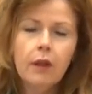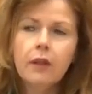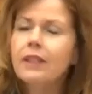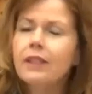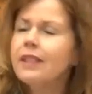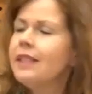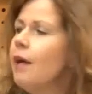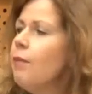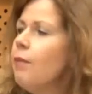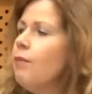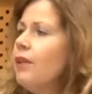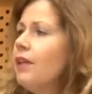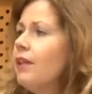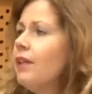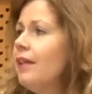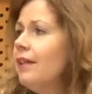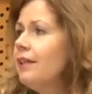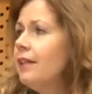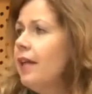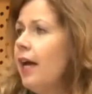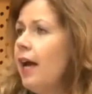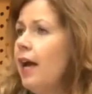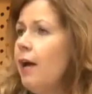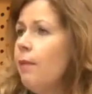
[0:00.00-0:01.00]
Something
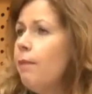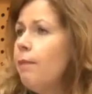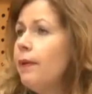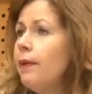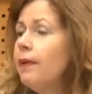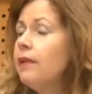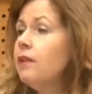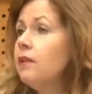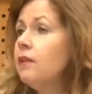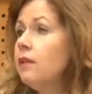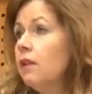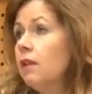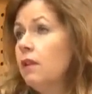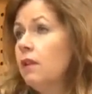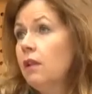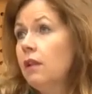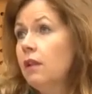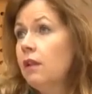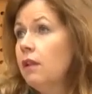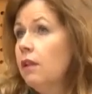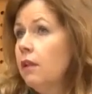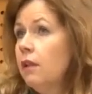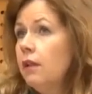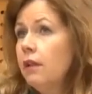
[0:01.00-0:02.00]
that happened
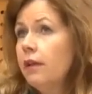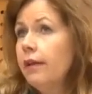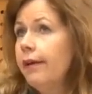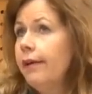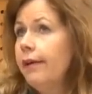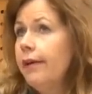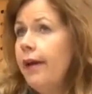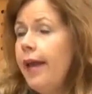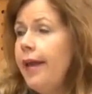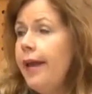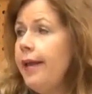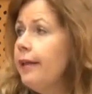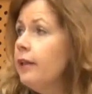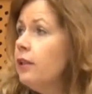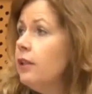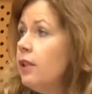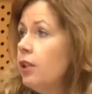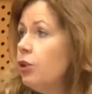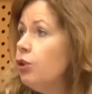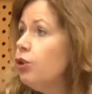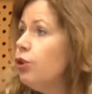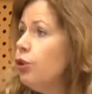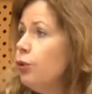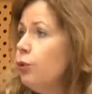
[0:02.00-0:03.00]

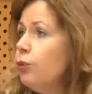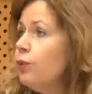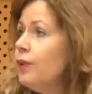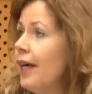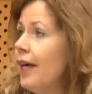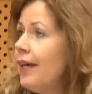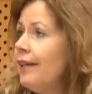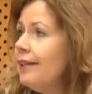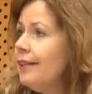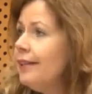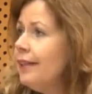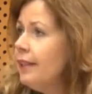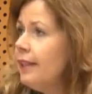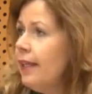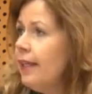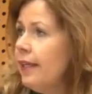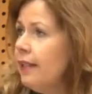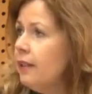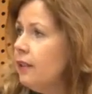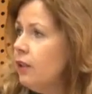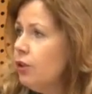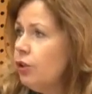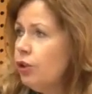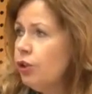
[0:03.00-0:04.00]
82,
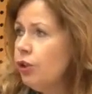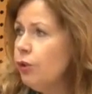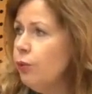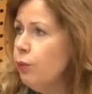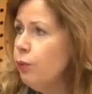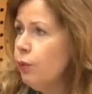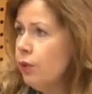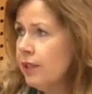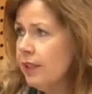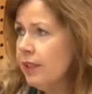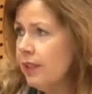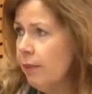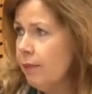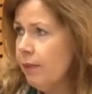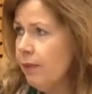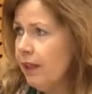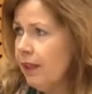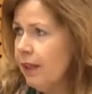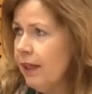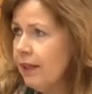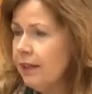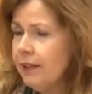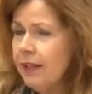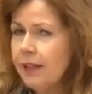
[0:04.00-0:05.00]
1982 or
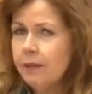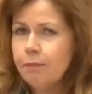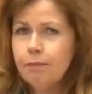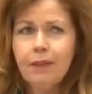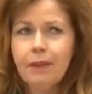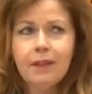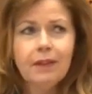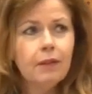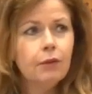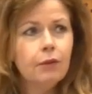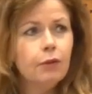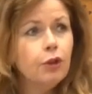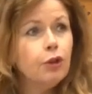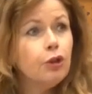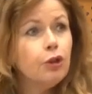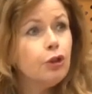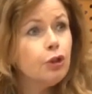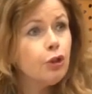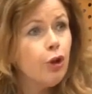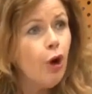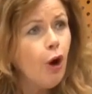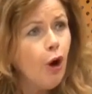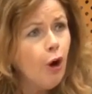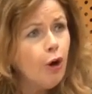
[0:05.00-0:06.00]
something like that. But the
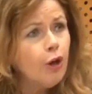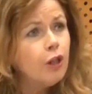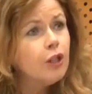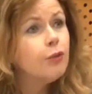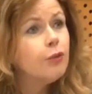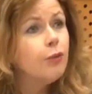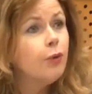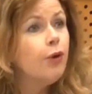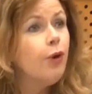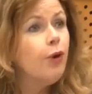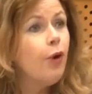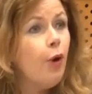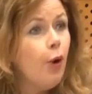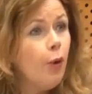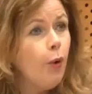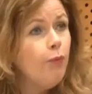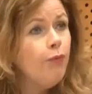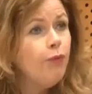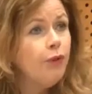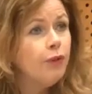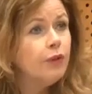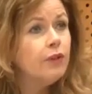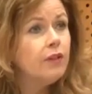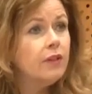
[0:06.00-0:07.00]
scars were
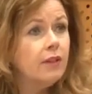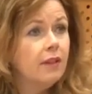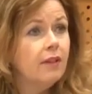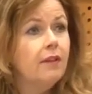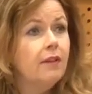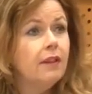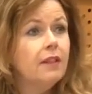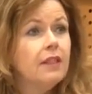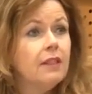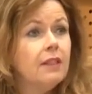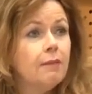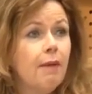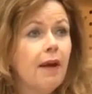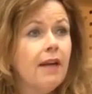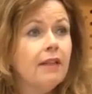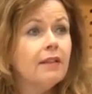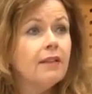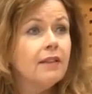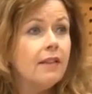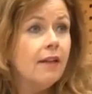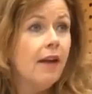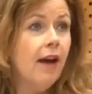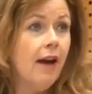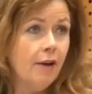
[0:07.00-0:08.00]
obvious in this
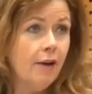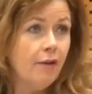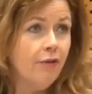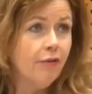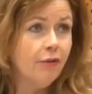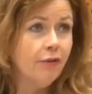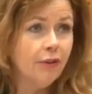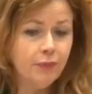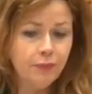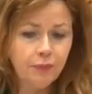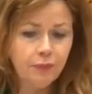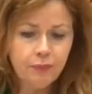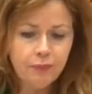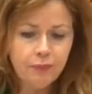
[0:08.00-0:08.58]
man's life.